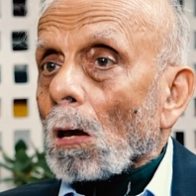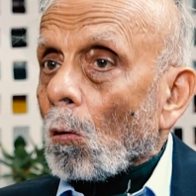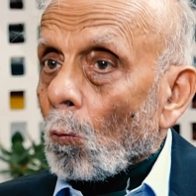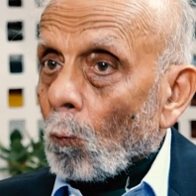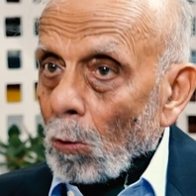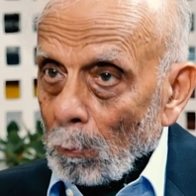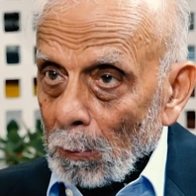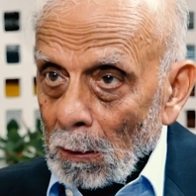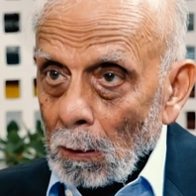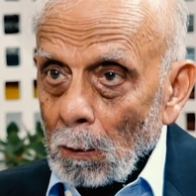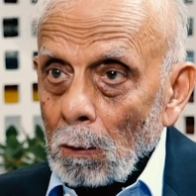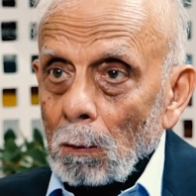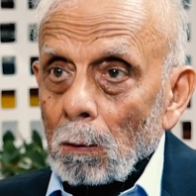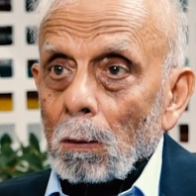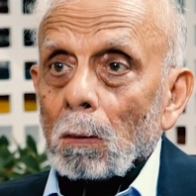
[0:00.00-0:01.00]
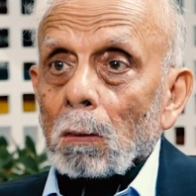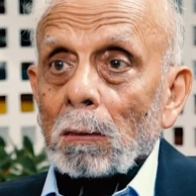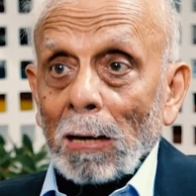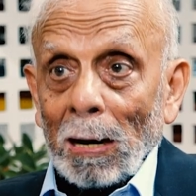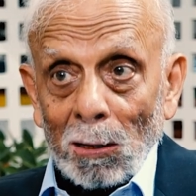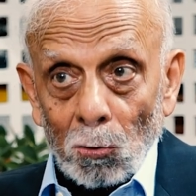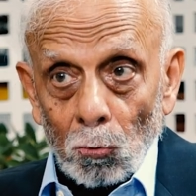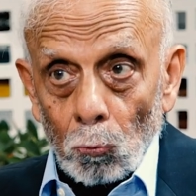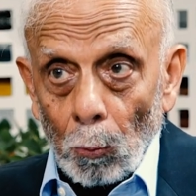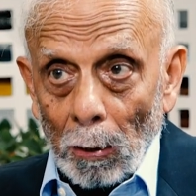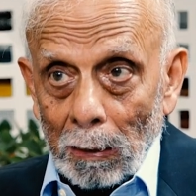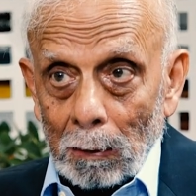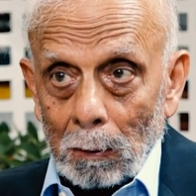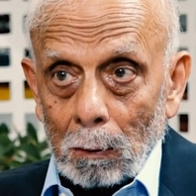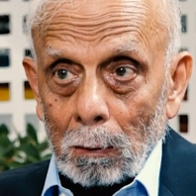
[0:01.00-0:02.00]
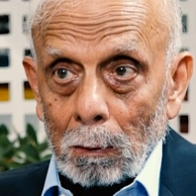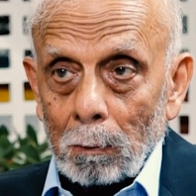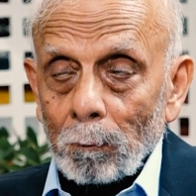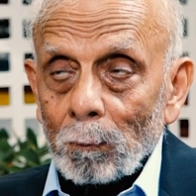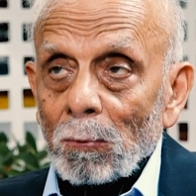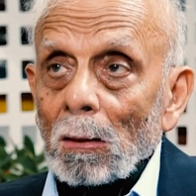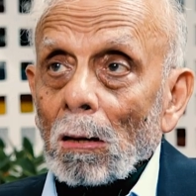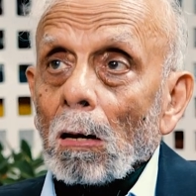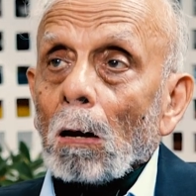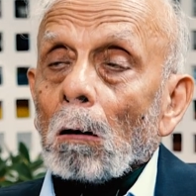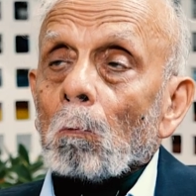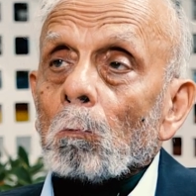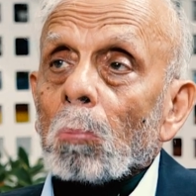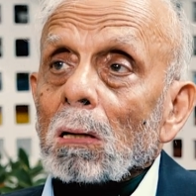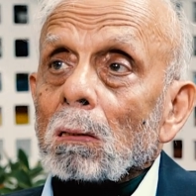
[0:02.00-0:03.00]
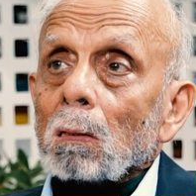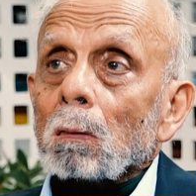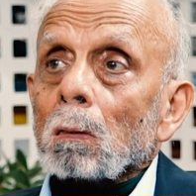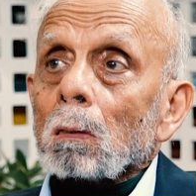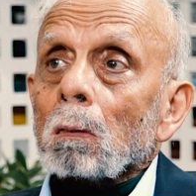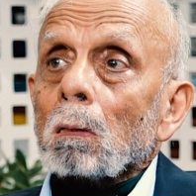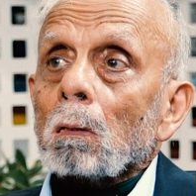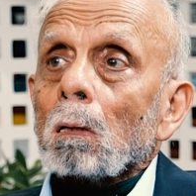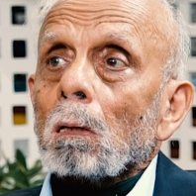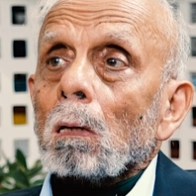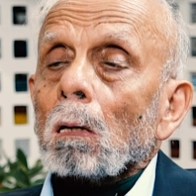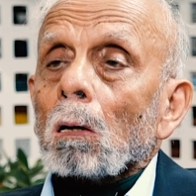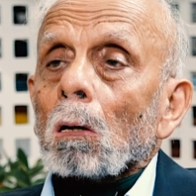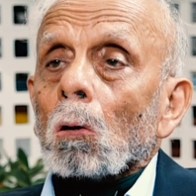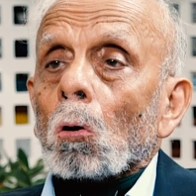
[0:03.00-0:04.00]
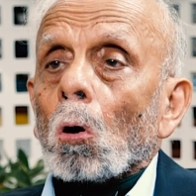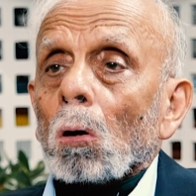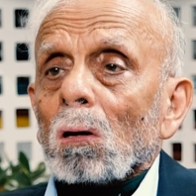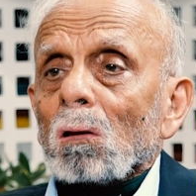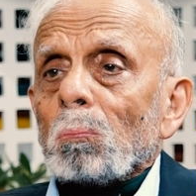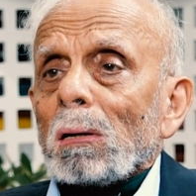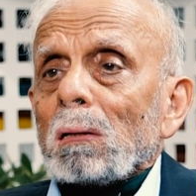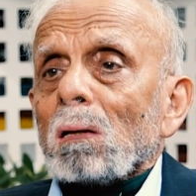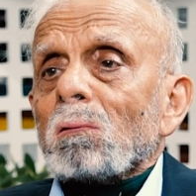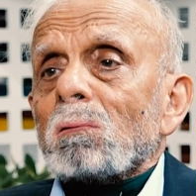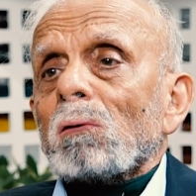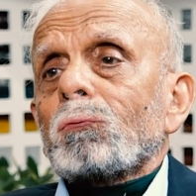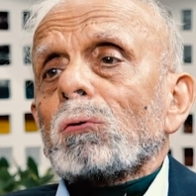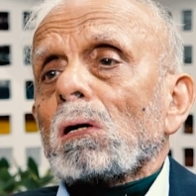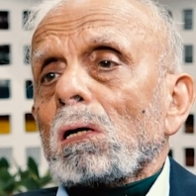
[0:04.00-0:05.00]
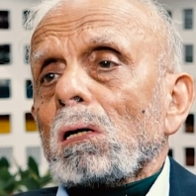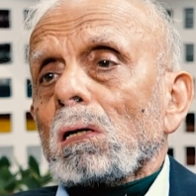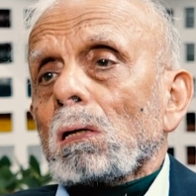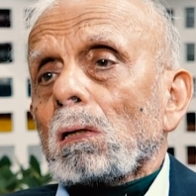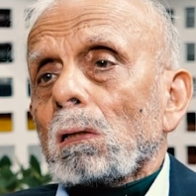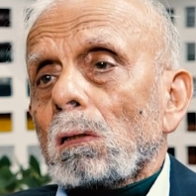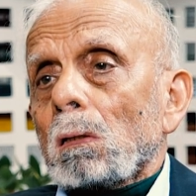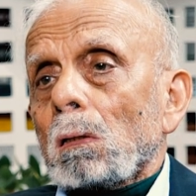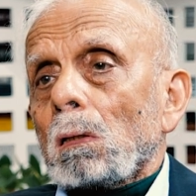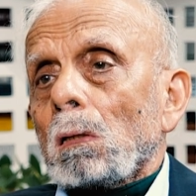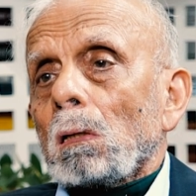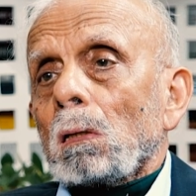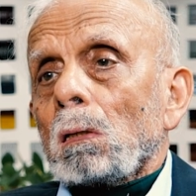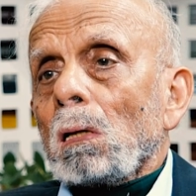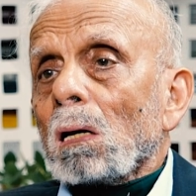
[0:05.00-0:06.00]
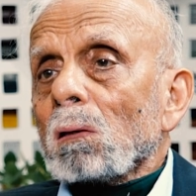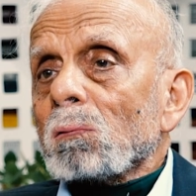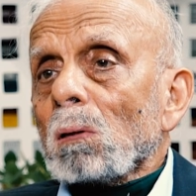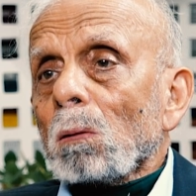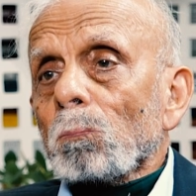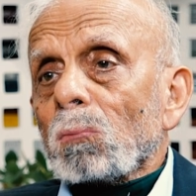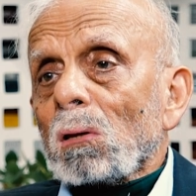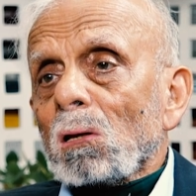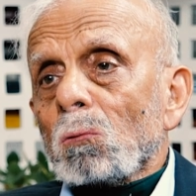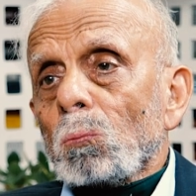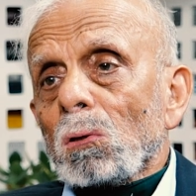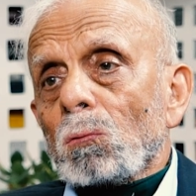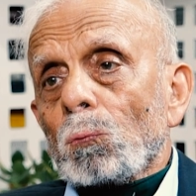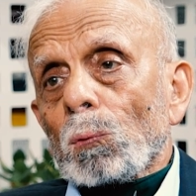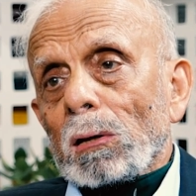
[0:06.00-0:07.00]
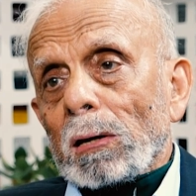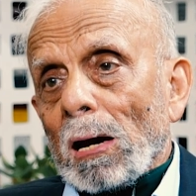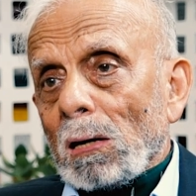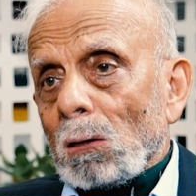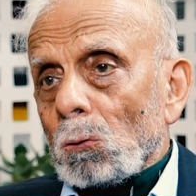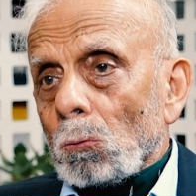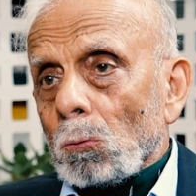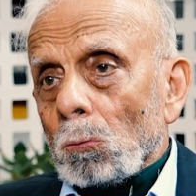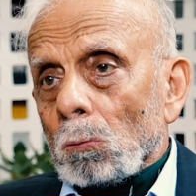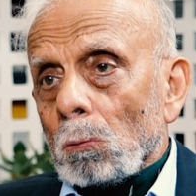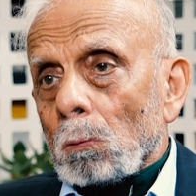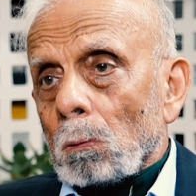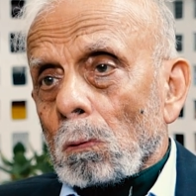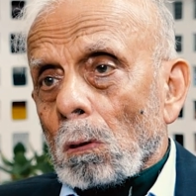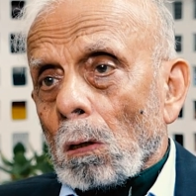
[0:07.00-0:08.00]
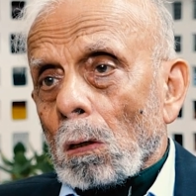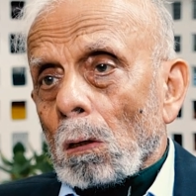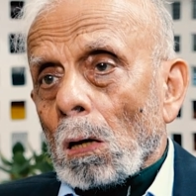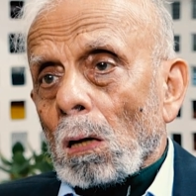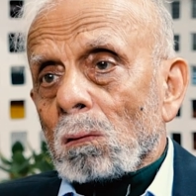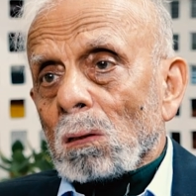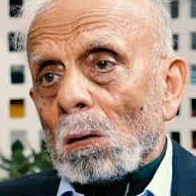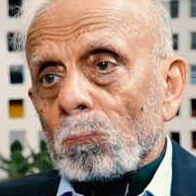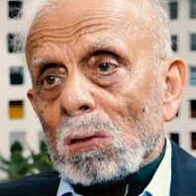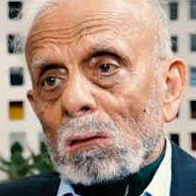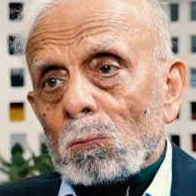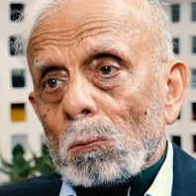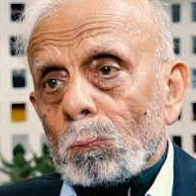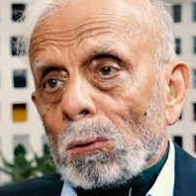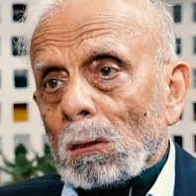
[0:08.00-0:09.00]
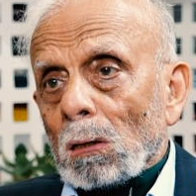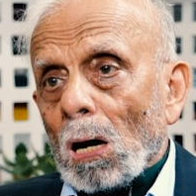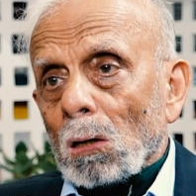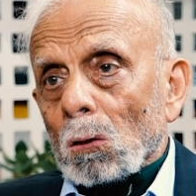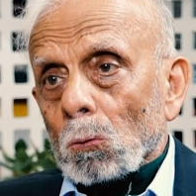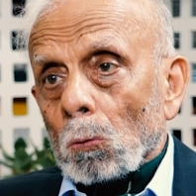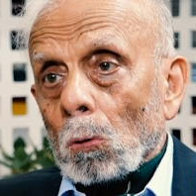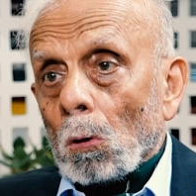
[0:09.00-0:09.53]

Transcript: women can do well, but God has made us differently. There are some things which we can do and some things which we can't do.